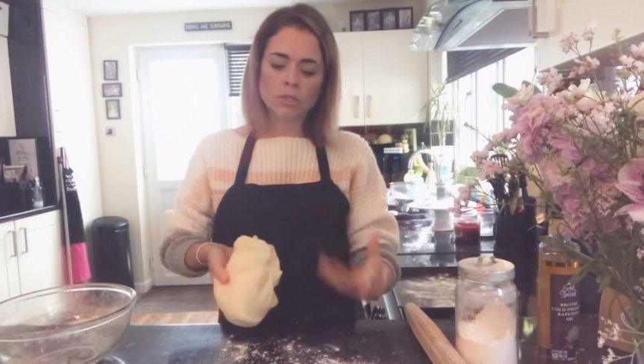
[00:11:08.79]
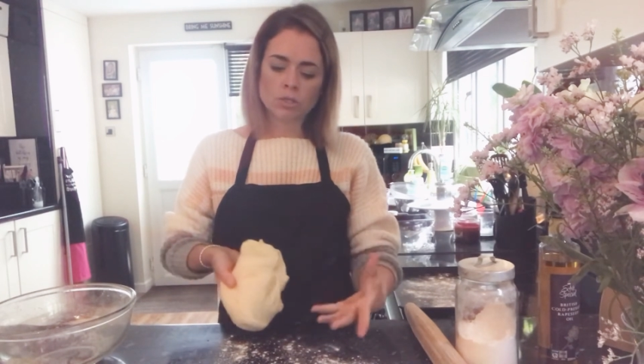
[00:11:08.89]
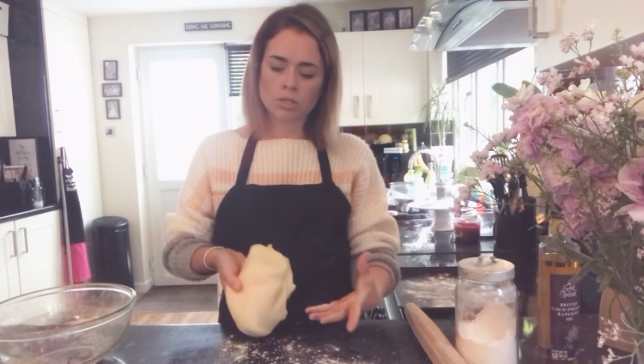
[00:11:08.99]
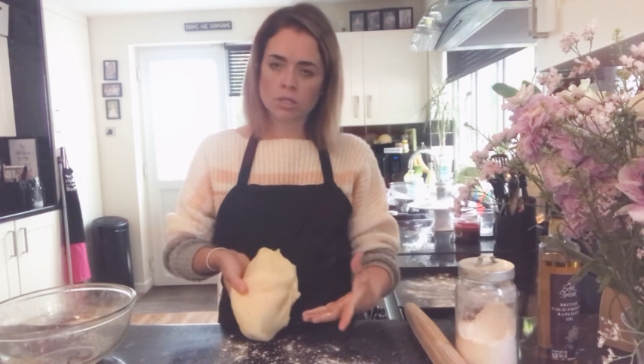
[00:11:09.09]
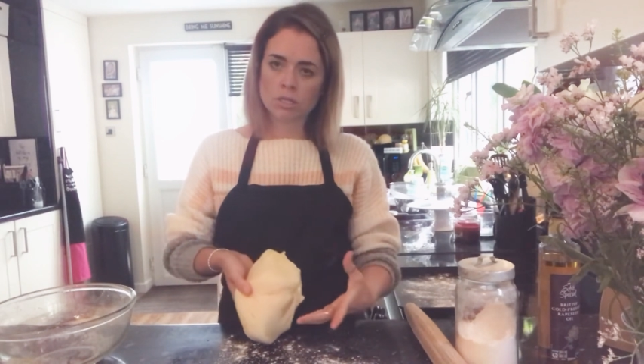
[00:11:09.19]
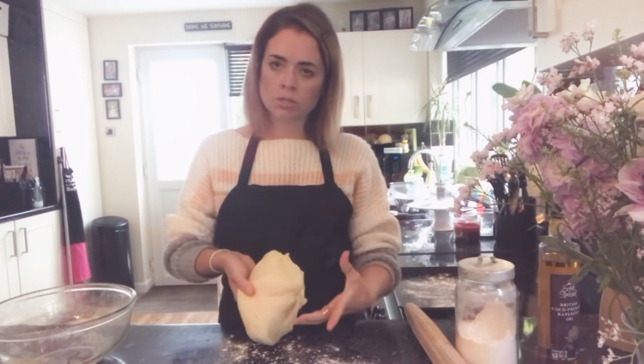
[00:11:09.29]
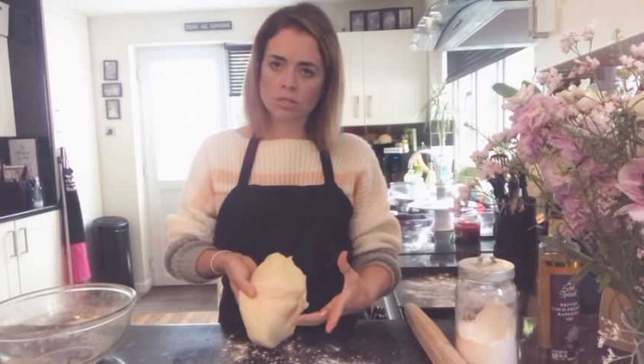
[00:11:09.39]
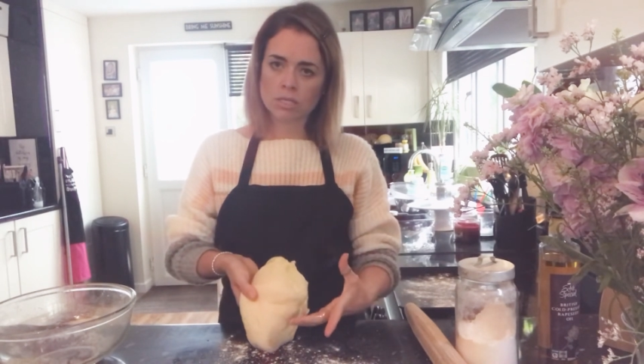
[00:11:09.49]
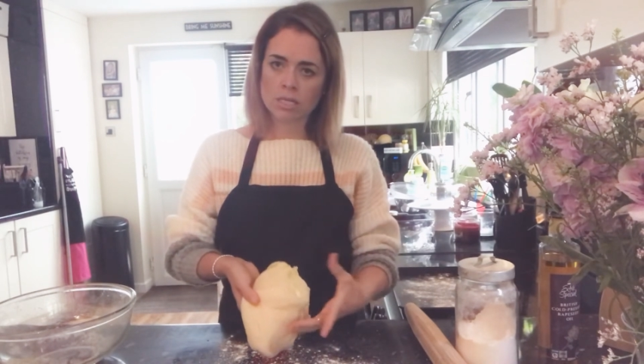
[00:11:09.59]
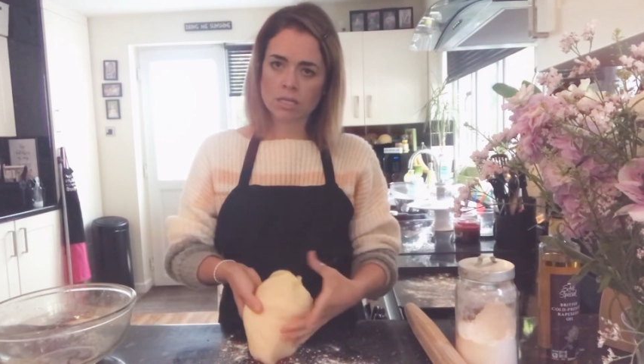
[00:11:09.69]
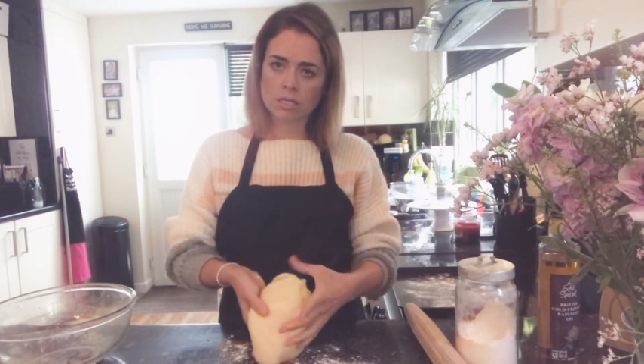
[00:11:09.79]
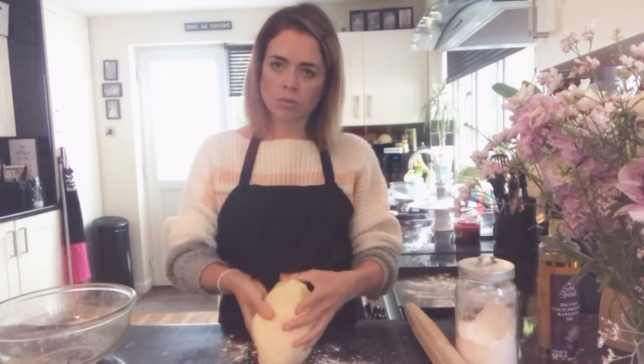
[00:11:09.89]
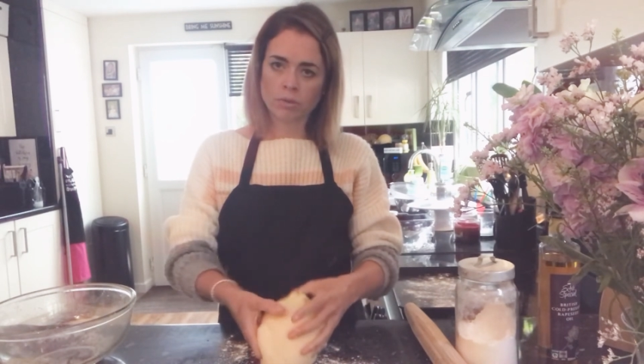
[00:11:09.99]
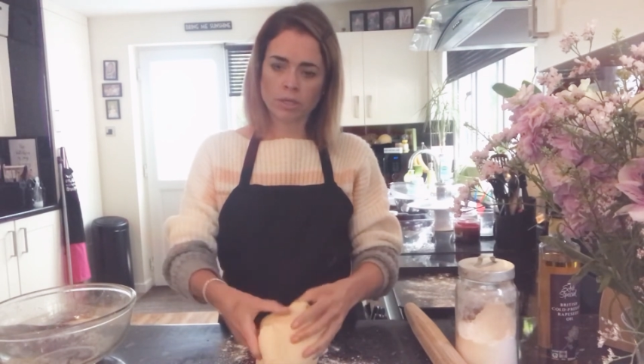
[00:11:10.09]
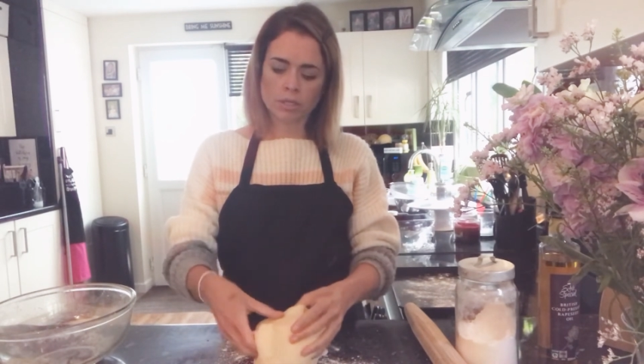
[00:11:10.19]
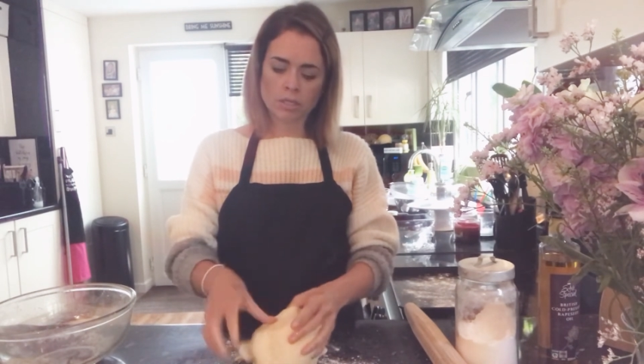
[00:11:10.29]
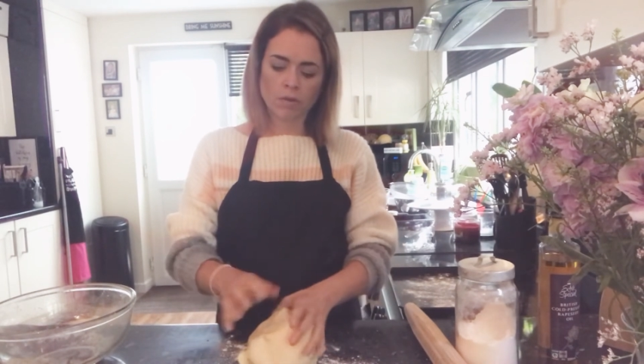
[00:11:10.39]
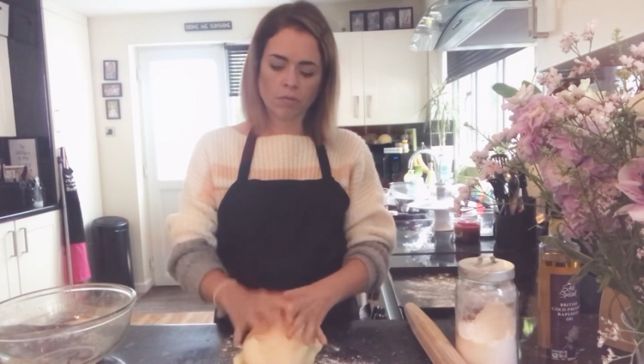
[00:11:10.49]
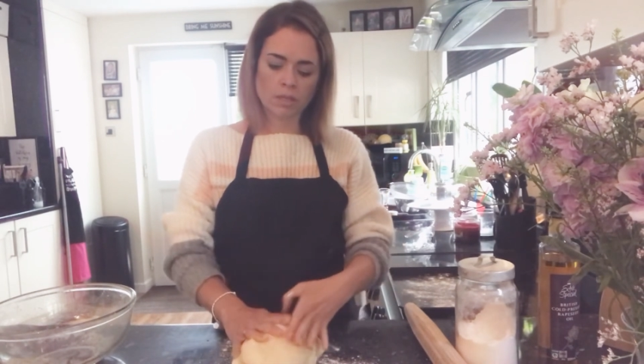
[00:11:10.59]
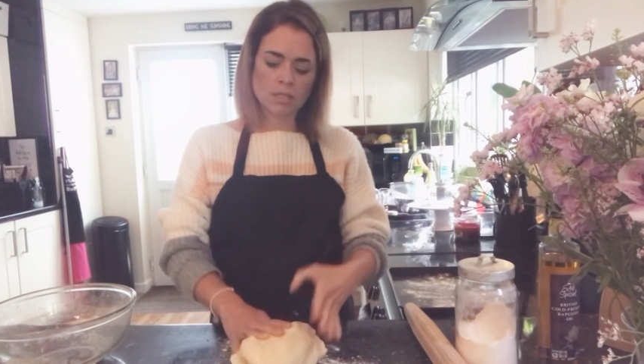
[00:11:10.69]
just so it doesn't stick to the work
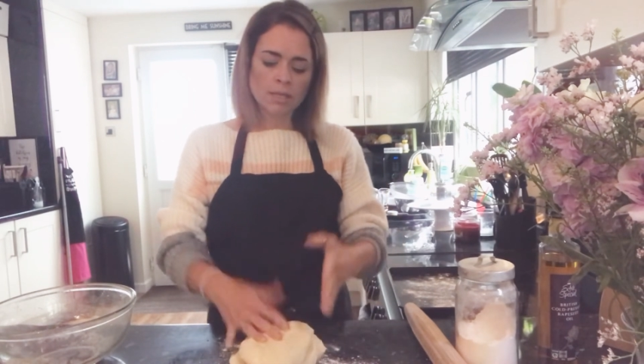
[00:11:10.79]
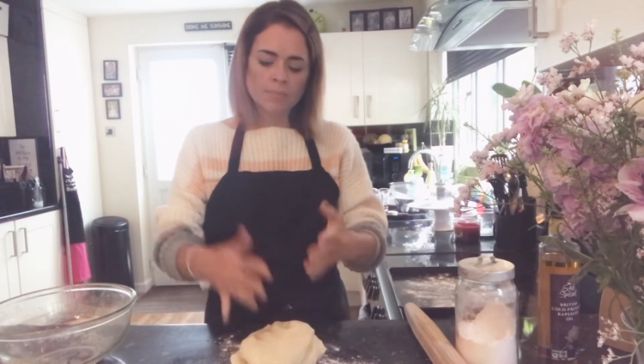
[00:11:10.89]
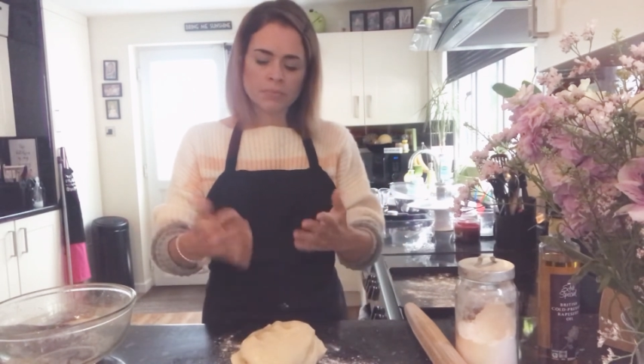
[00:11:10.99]
surface.